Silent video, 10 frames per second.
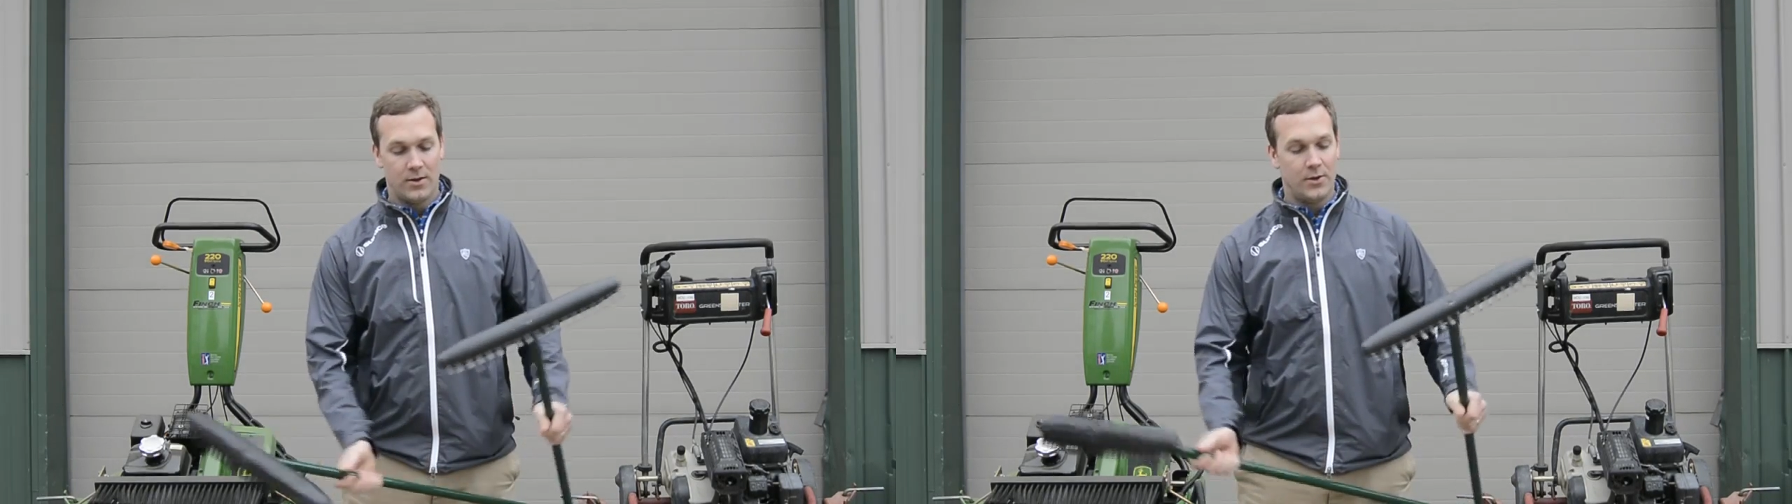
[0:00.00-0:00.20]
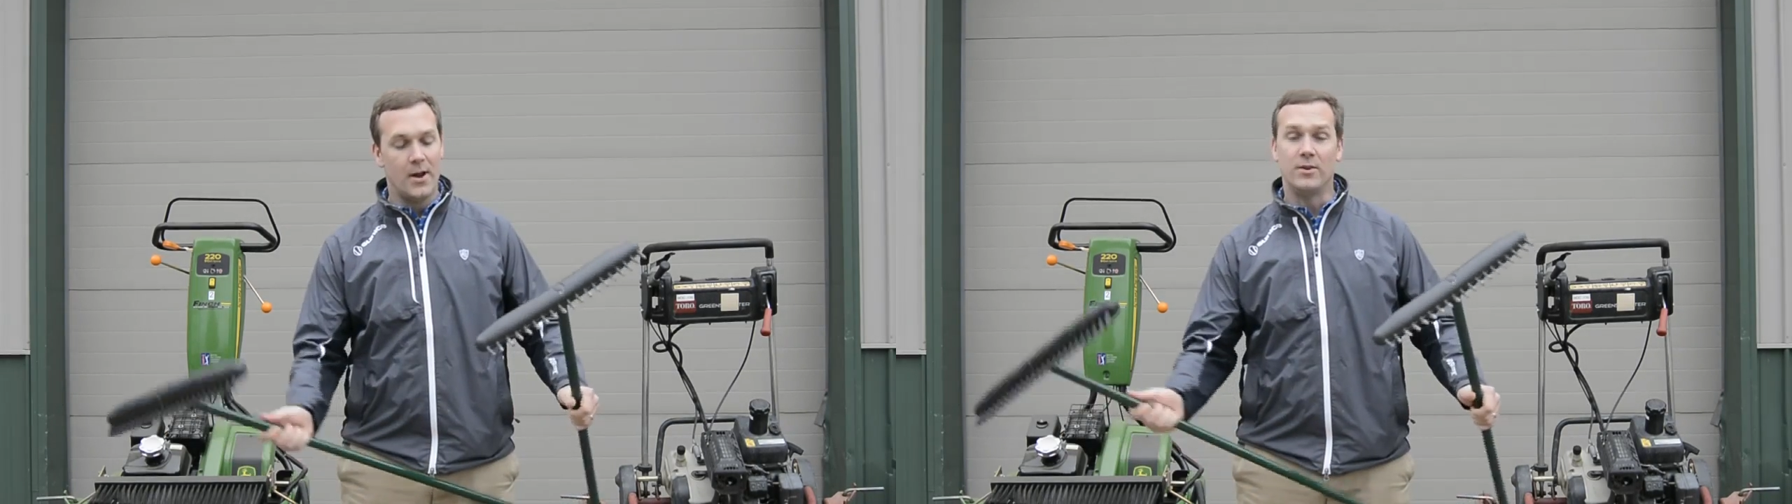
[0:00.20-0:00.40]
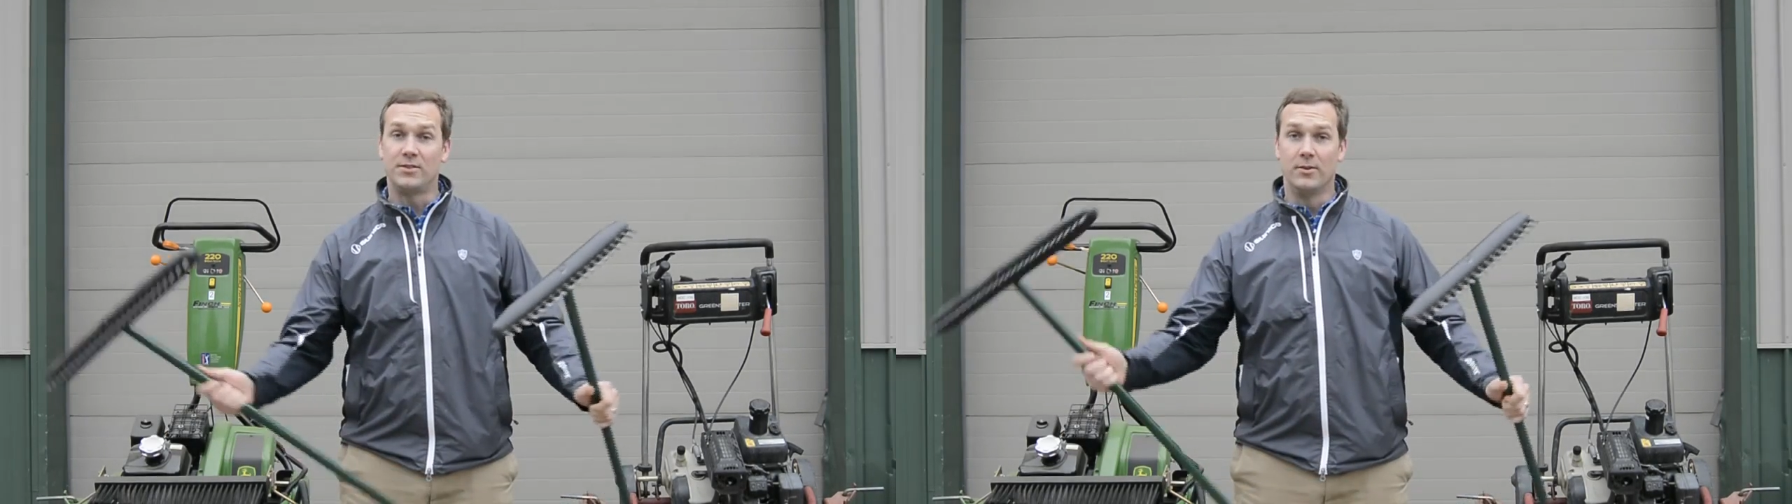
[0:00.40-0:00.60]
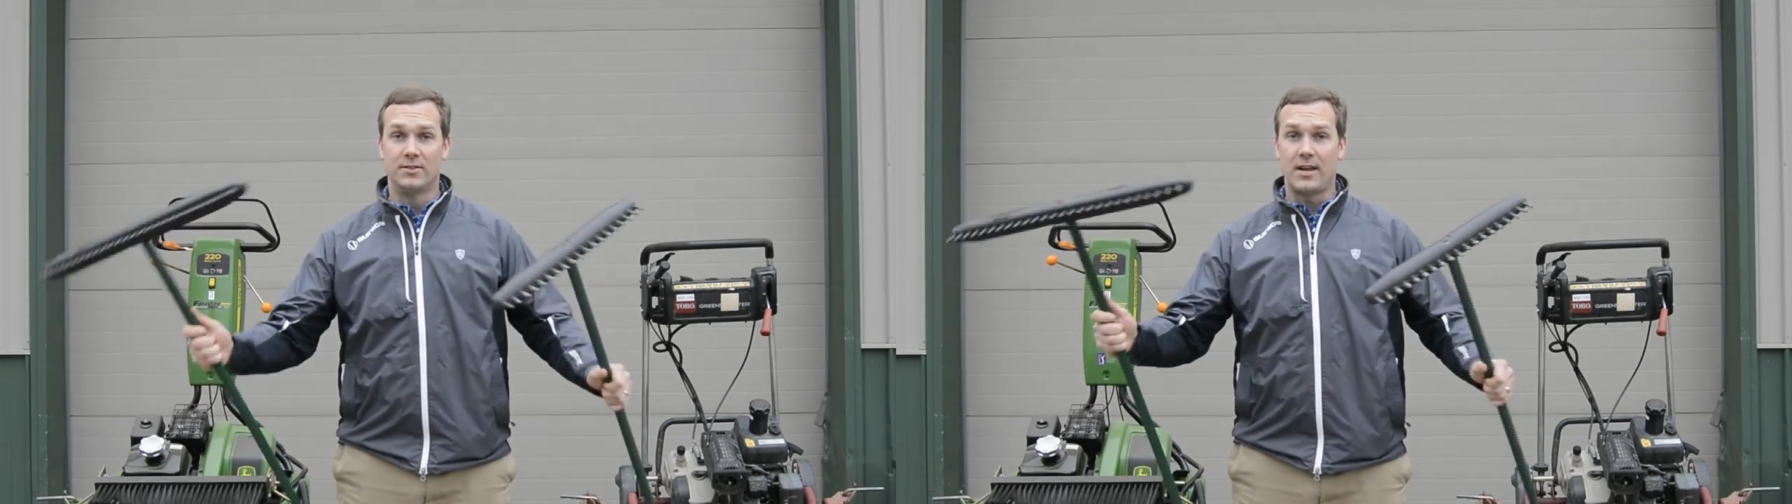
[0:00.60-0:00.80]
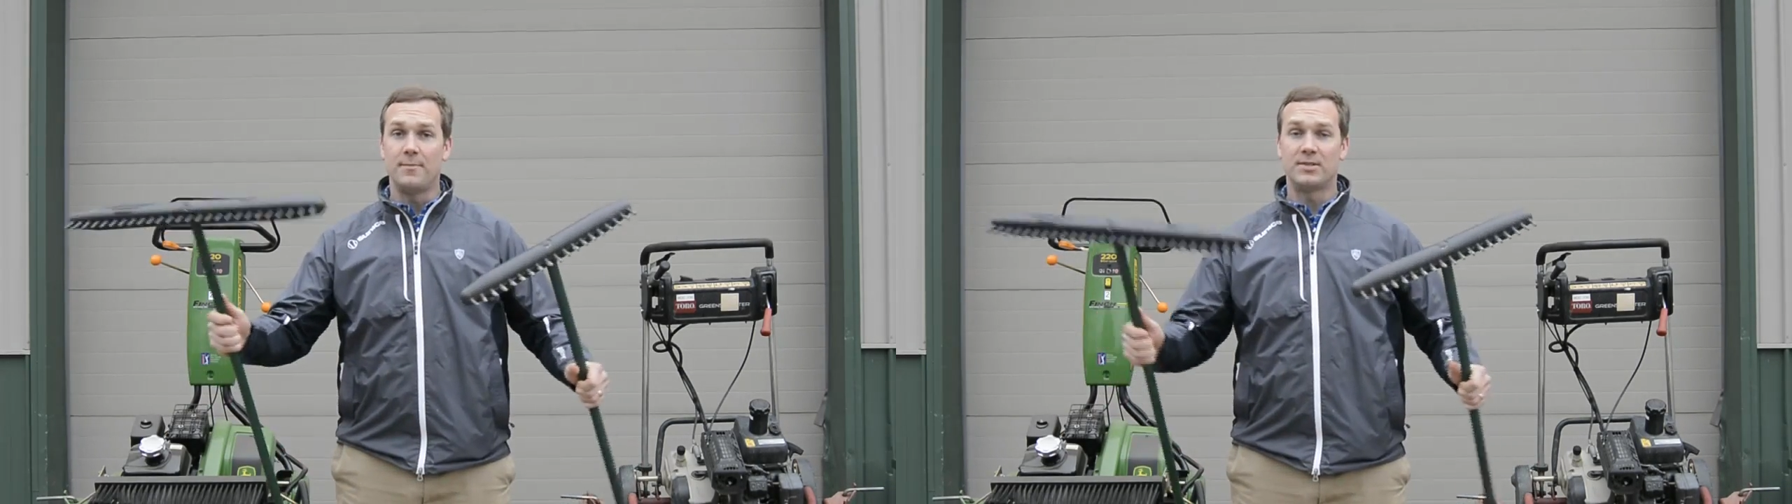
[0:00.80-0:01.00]
You'll notice they're the
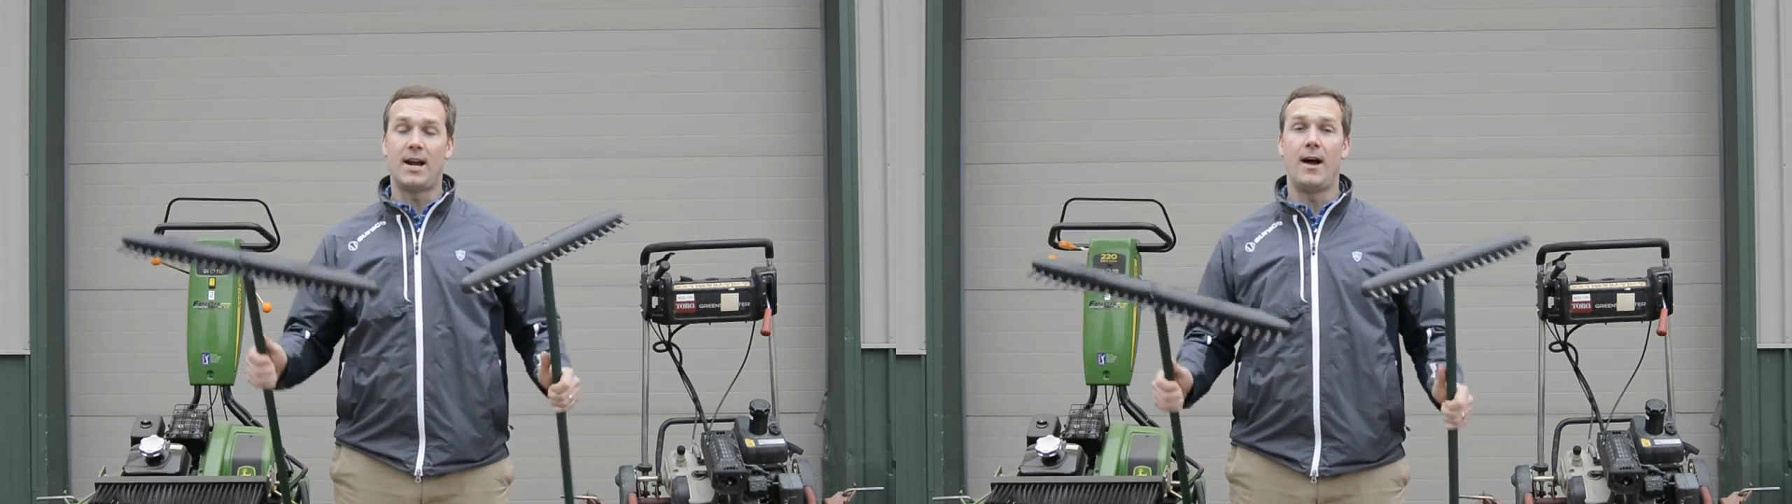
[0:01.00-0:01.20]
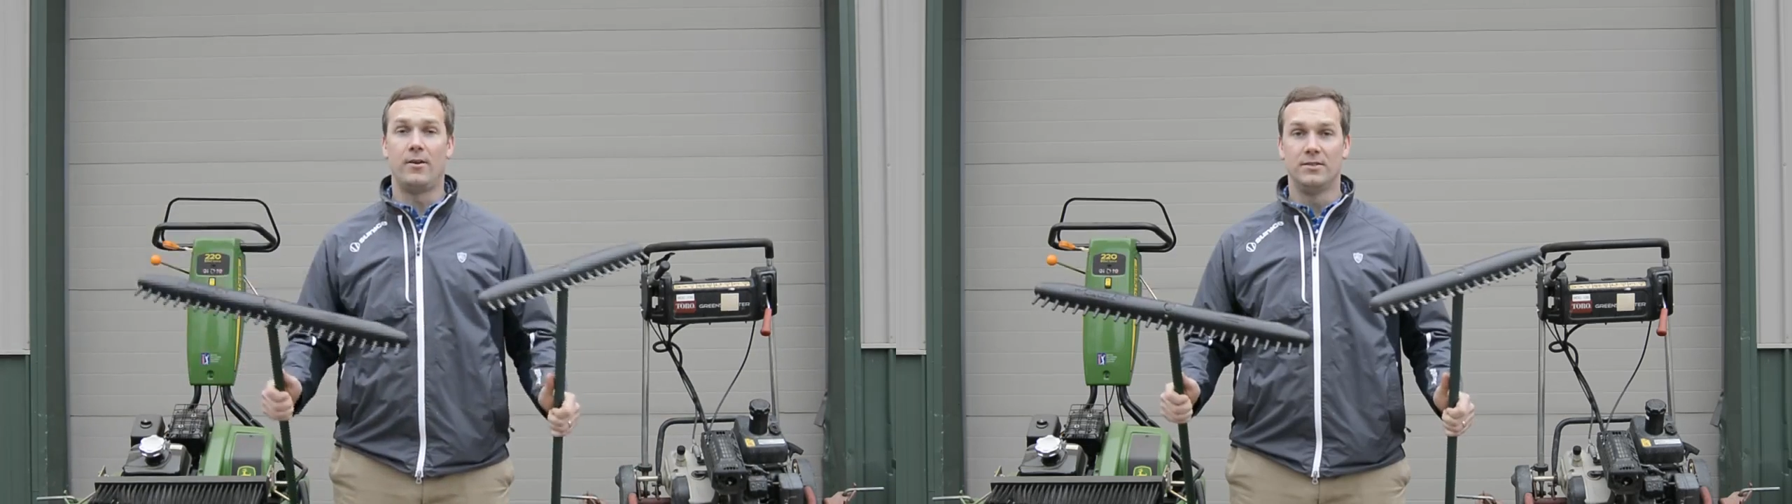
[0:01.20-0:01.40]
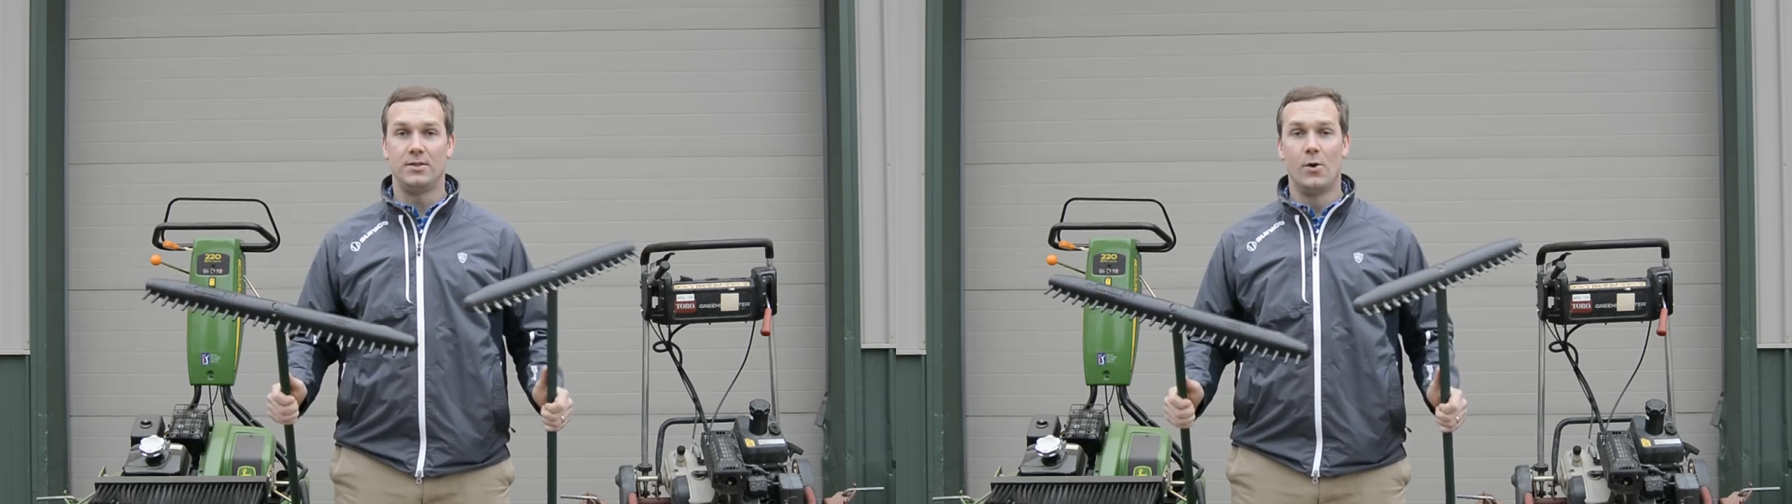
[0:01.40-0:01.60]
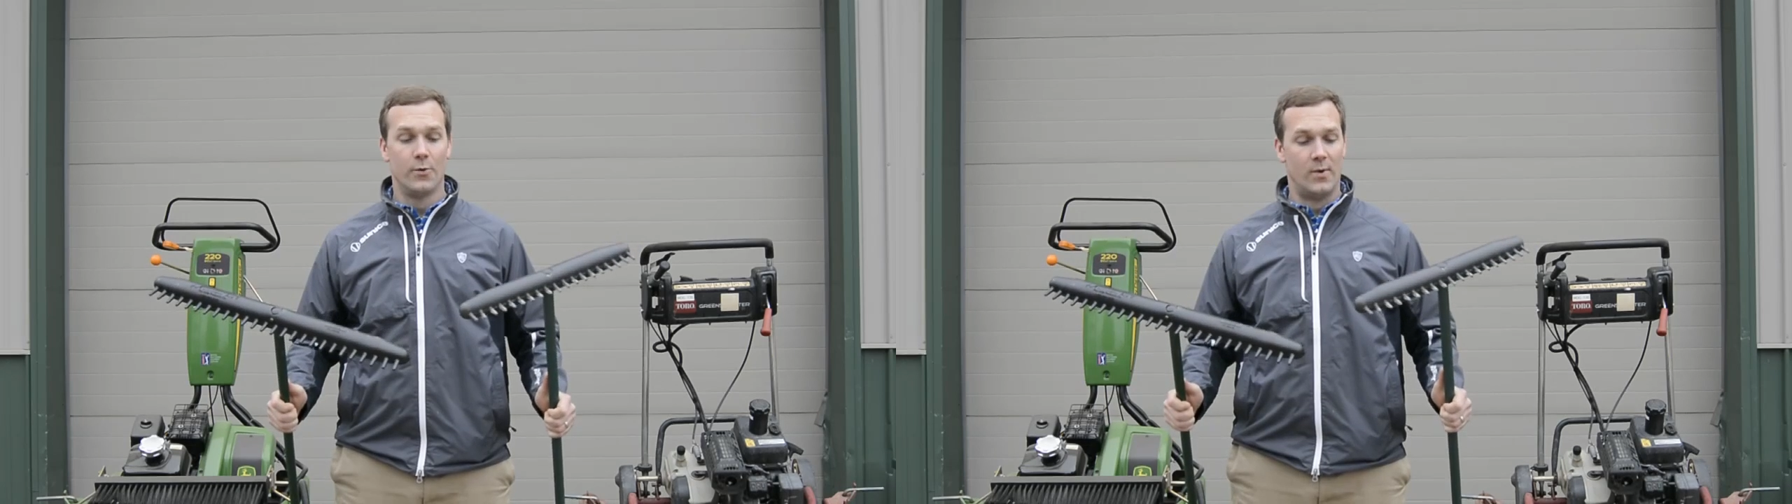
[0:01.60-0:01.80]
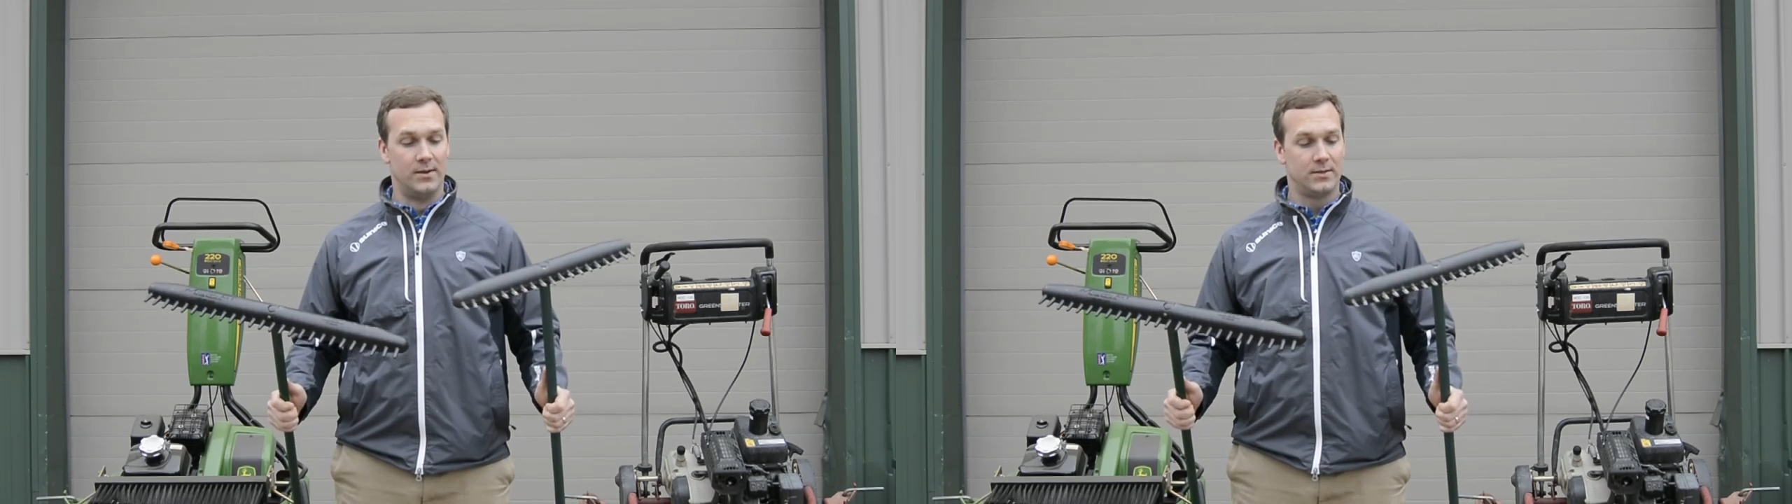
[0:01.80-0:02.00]
same style as the
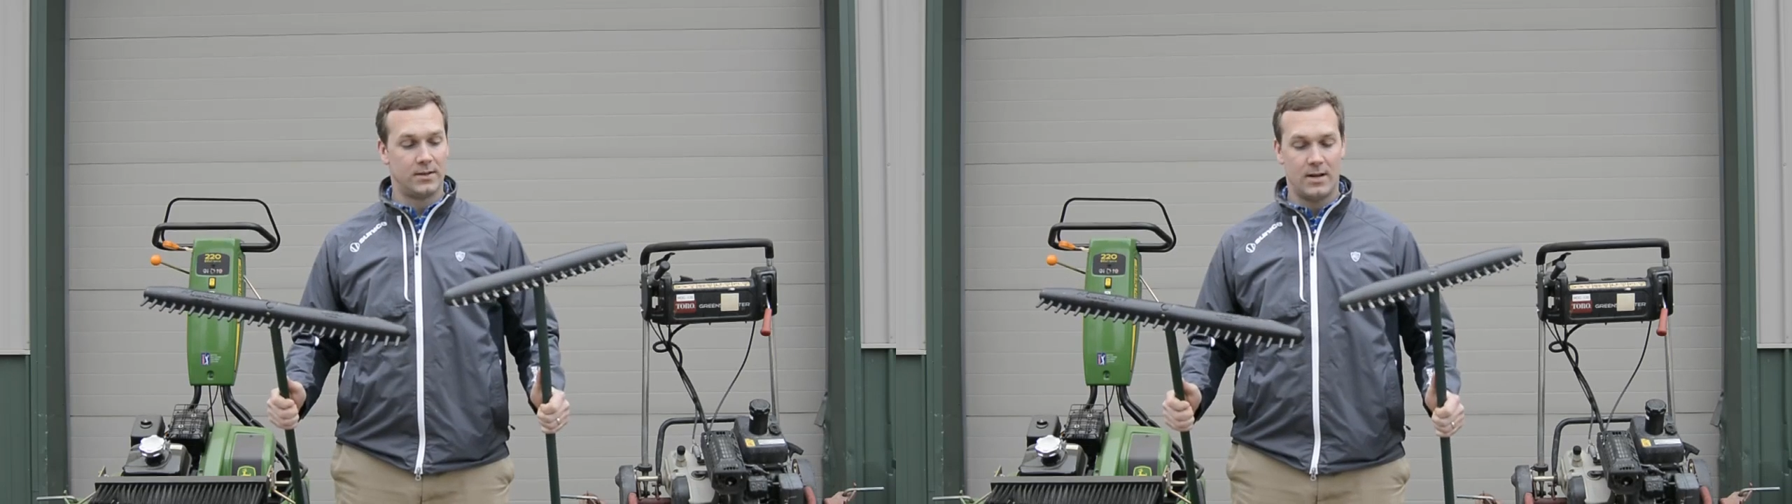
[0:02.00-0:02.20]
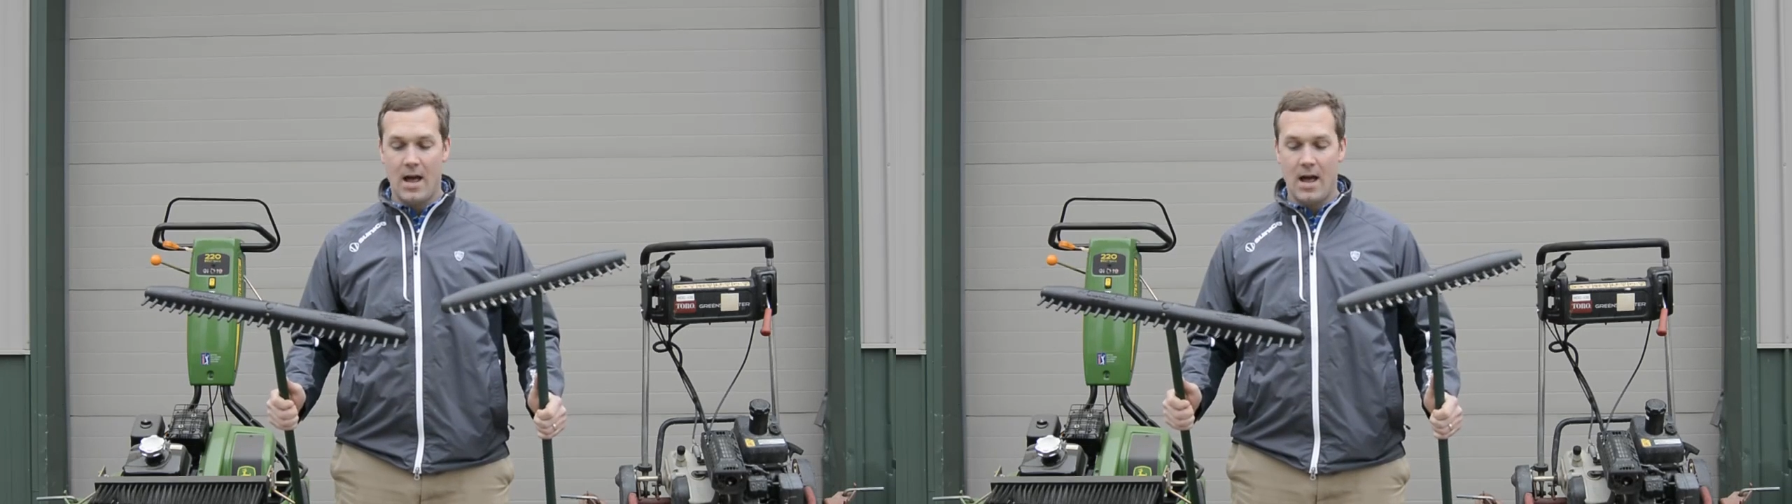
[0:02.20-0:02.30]
old ones,